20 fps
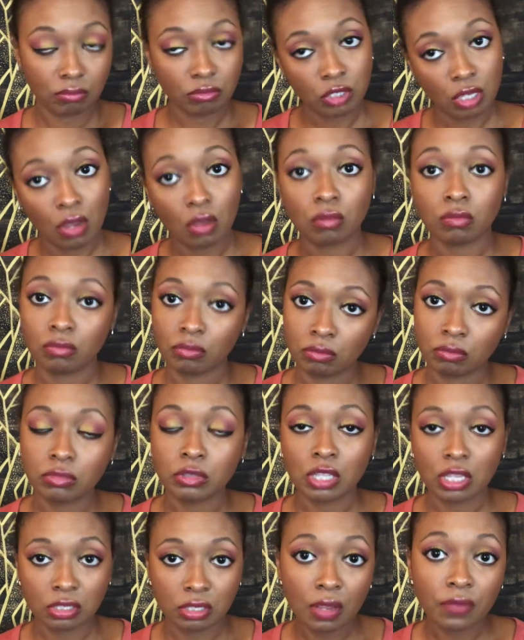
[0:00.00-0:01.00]
So
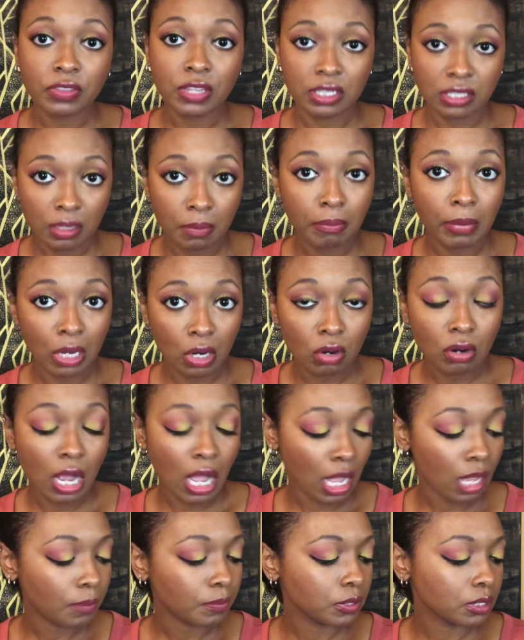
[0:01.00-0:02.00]
the stuff that's in beer,
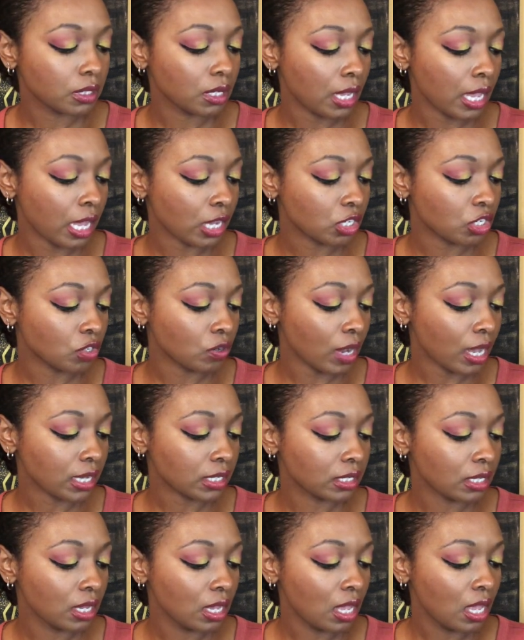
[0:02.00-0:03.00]
hops, extract.